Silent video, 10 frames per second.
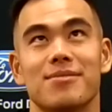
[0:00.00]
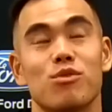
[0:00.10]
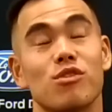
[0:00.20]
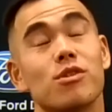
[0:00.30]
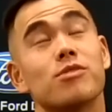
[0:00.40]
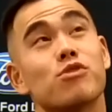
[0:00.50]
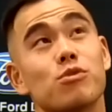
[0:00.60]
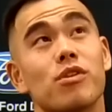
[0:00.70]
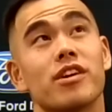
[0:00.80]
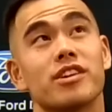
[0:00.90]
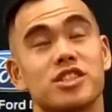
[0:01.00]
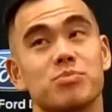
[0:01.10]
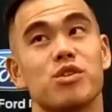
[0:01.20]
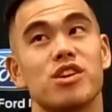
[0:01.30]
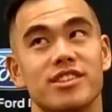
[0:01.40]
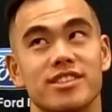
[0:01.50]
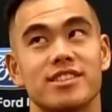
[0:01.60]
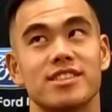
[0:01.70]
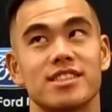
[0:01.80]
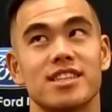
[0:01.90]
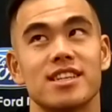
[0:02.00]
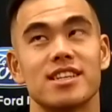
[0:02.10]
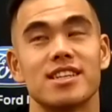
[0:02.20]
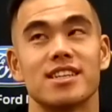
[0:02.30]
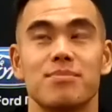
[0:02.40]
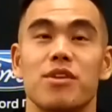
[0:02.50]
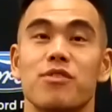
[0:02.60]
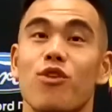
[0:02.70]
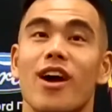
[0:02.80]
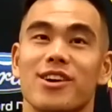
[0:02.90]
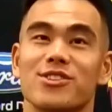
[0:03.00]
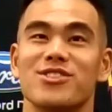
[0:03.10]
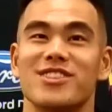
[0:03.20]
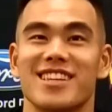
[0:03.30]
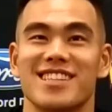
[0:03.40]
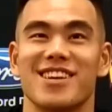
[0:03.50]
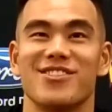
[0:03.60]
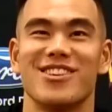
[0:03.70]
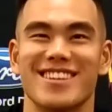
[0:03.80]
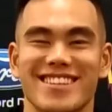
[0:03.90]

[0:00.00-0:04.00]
more football experience before I go to the next level.